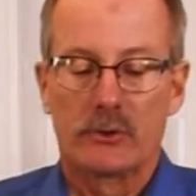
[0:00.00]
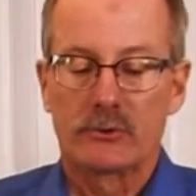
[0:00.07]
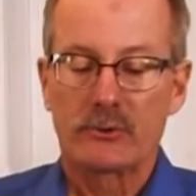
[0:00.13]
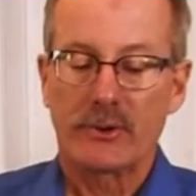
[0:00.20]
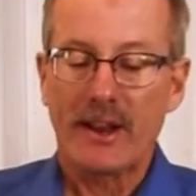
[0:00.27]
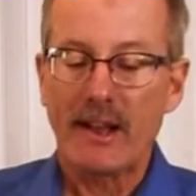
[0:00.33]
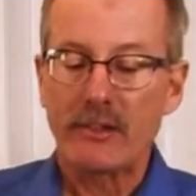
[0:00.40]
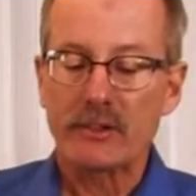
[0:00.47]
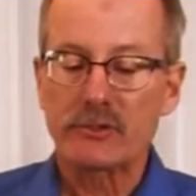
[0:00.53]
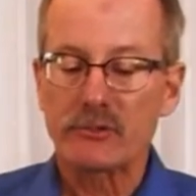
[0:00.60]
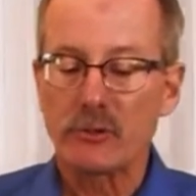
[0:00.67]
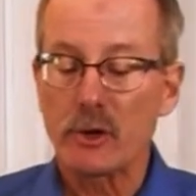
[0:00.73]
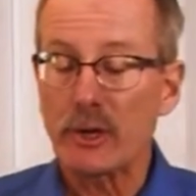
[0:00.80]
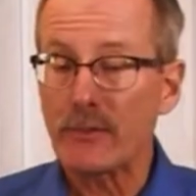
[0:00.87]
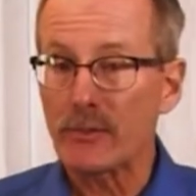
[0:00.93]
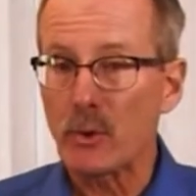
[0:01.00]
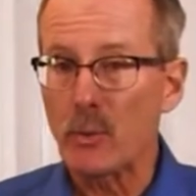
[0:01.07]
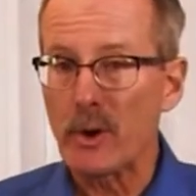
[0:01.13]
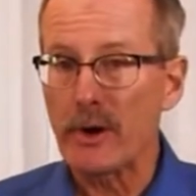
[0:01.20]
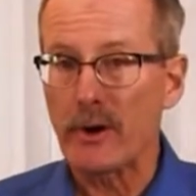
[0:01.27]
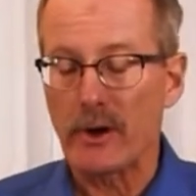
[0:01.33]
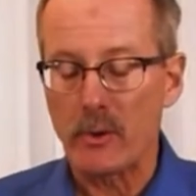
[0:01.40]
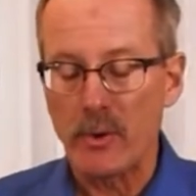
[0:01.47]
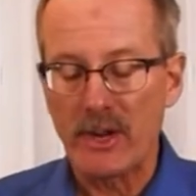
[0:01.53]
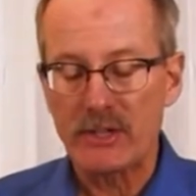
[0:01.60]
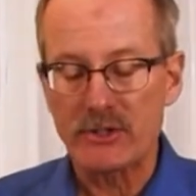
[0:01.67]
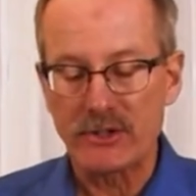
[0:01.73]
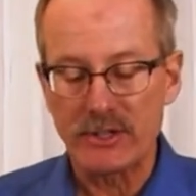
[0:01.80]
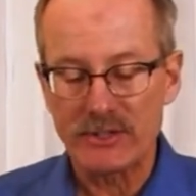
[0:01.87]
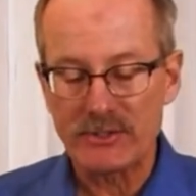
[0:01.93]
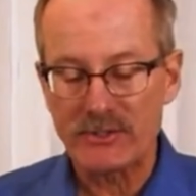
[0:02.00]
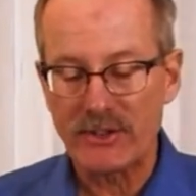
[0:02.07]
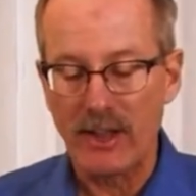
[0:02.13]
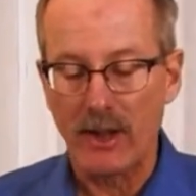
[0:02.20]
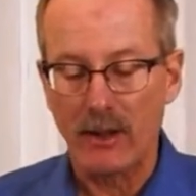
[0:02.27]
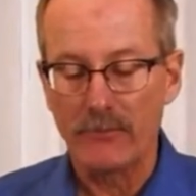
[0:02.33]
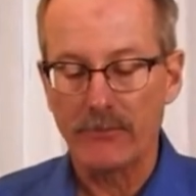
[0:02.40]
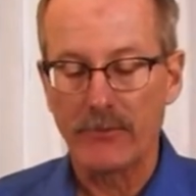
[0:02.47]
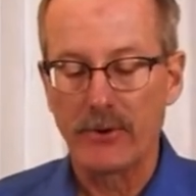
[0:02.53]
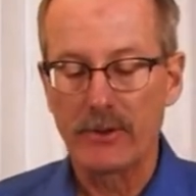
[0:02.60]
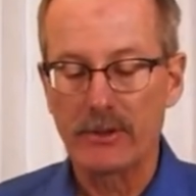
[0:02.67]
So now let's look at the Weir equation itself.